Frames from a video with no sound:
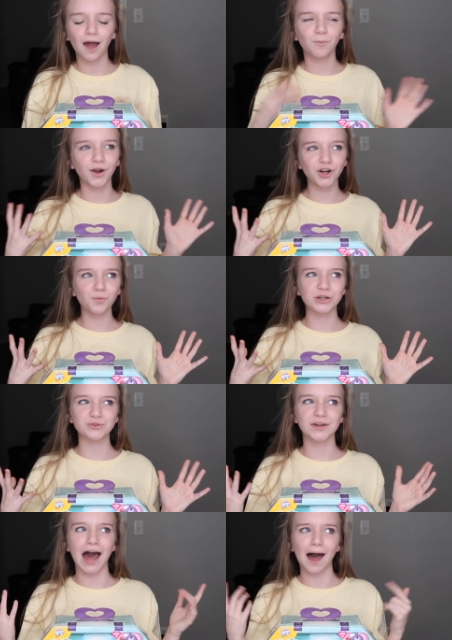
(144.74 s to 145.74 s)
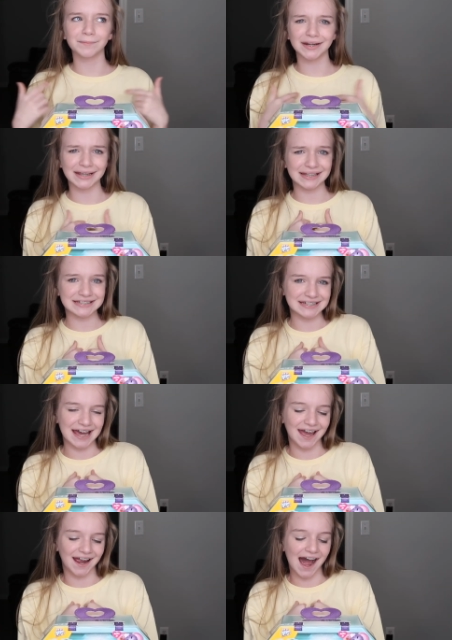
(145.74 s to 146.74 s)
I wonder which one I'm gonna get
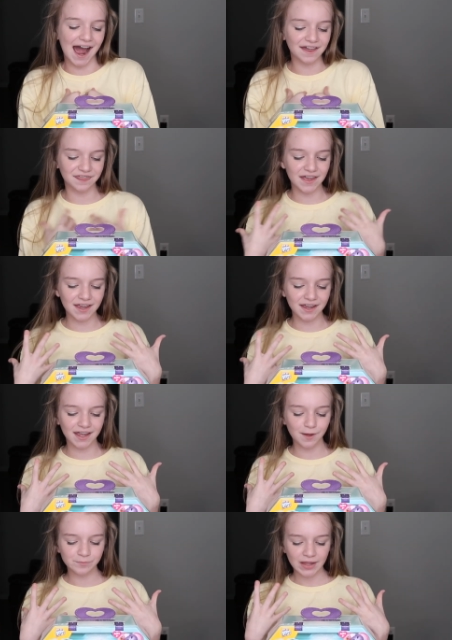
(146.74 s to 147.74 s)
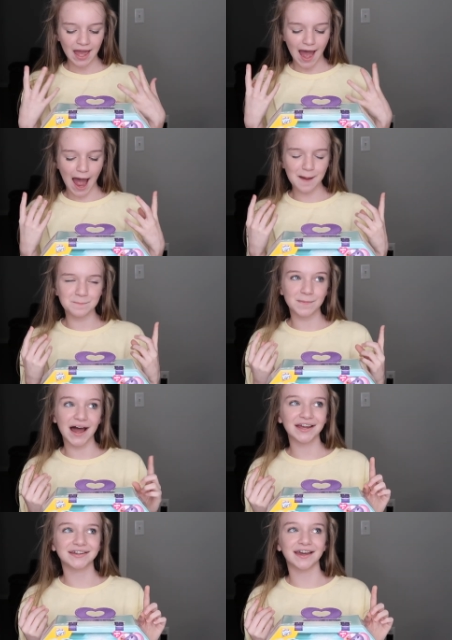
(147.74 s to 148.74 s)
today. I think I
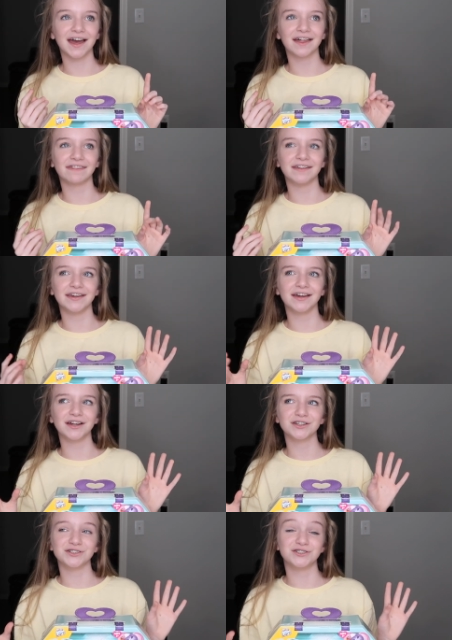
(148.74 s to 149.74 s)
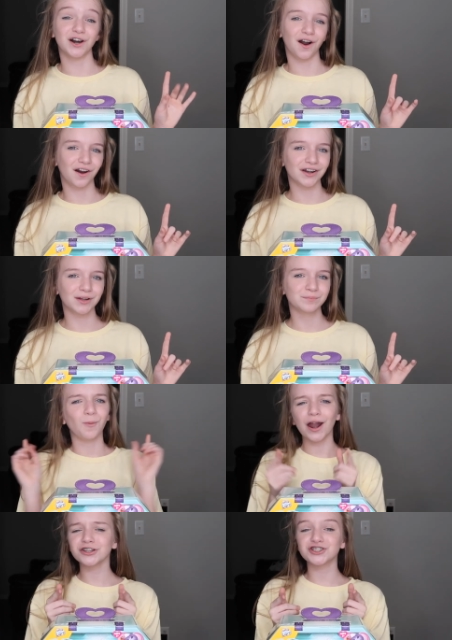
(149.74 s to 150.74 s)
might get the dog.
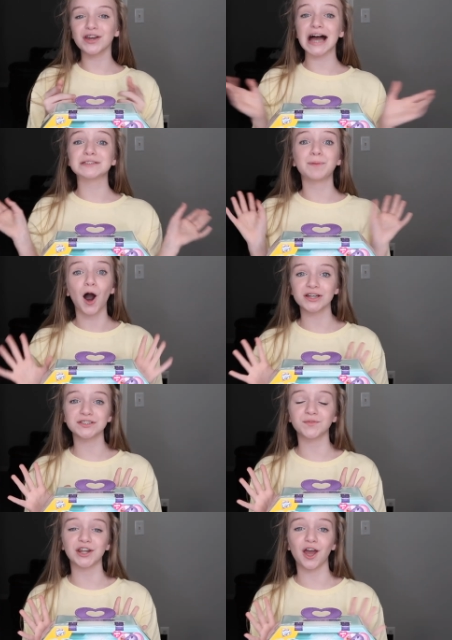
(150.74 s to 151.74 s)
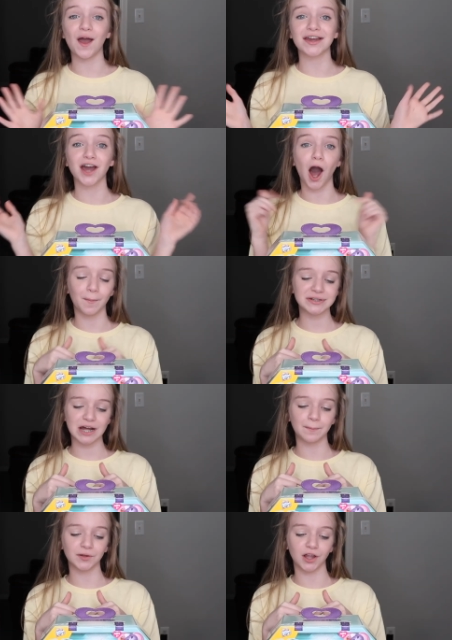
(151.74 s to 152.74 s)
Why don't you guys pause the video and comment
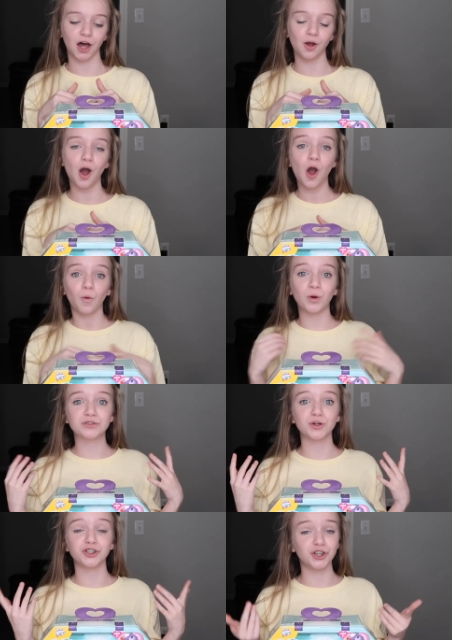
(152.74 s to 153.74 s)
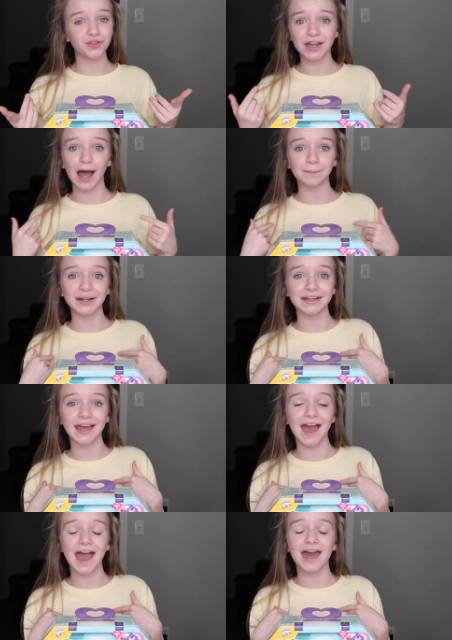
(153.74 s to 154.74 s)
down below which one you think I'm gonna
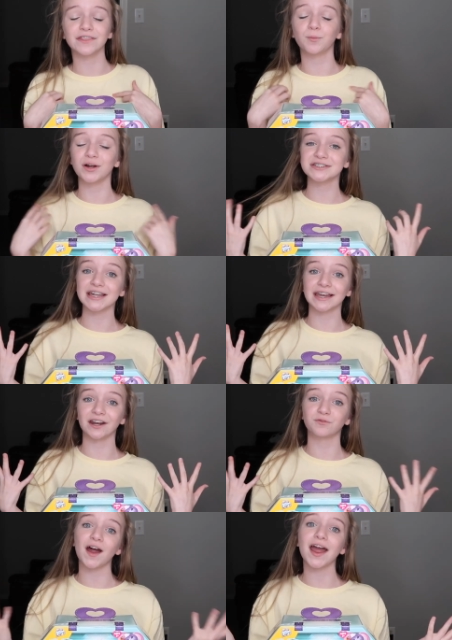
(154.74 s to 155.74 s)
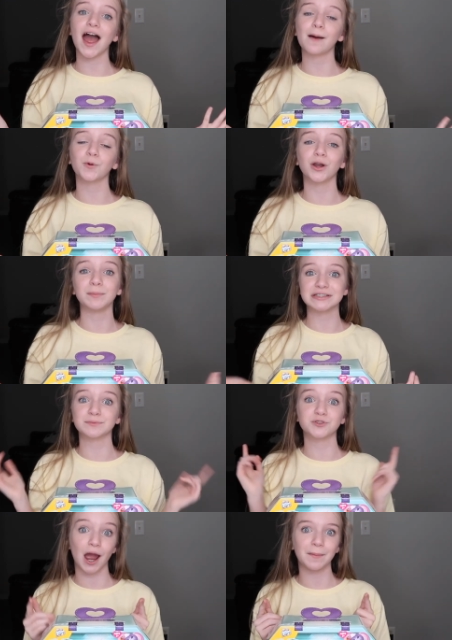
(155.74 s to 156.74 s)
get, and the ones that get it right, I'm gonna be
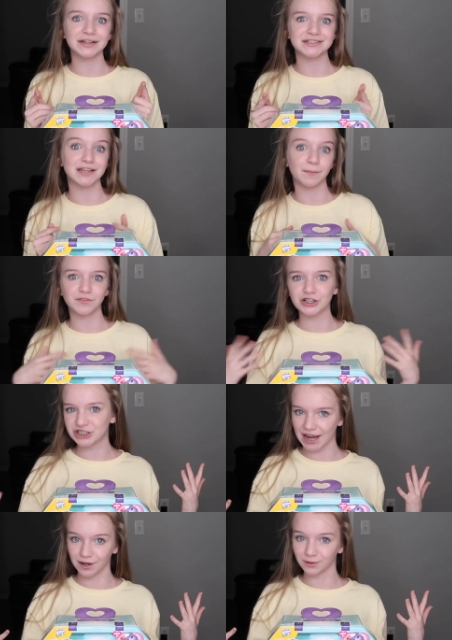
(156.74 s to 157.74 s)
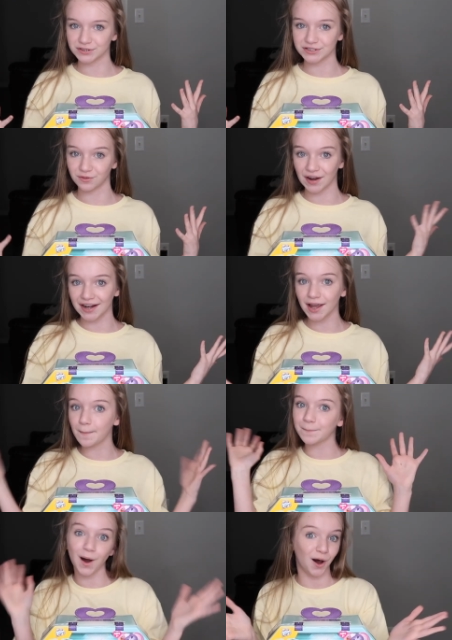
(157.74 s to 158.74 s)
subscribing to some of your channels. So
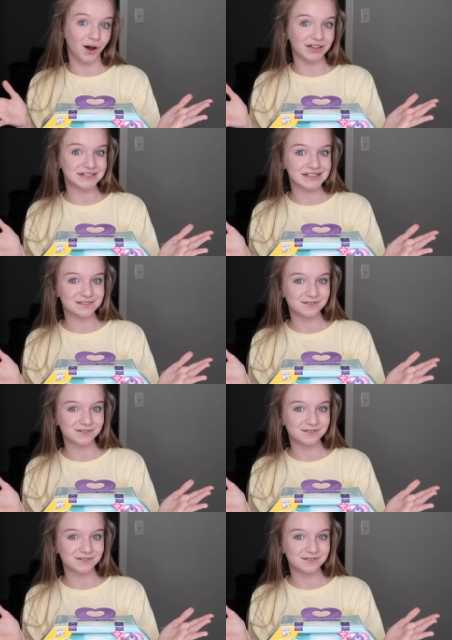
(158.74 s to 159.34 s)
ready? Pause.